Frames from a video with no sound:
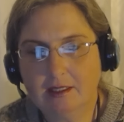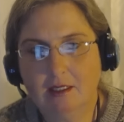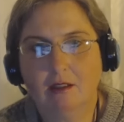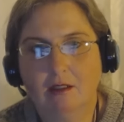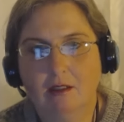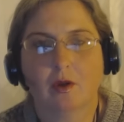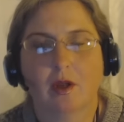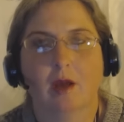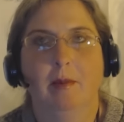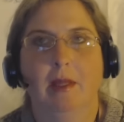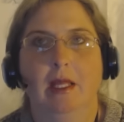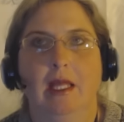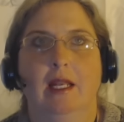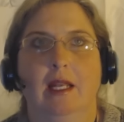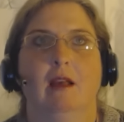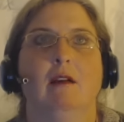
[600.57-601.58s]
this can also
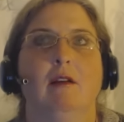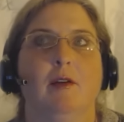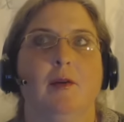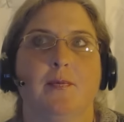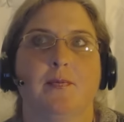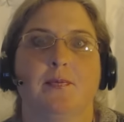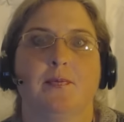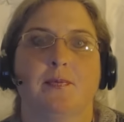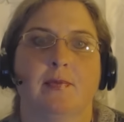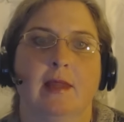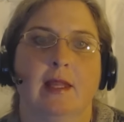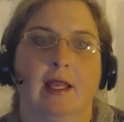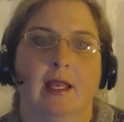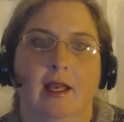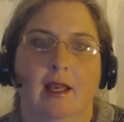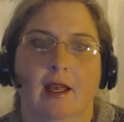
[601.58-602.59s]
come in
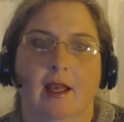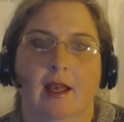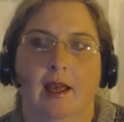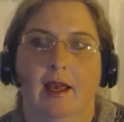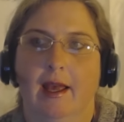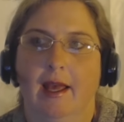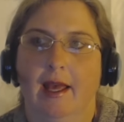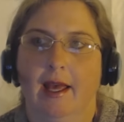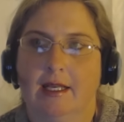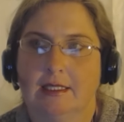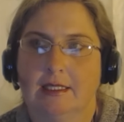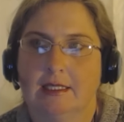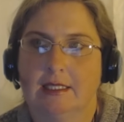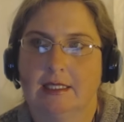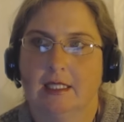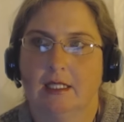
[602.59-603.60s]

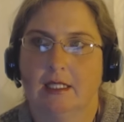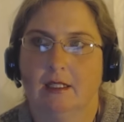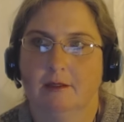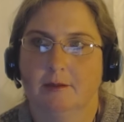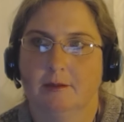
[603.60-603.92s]
and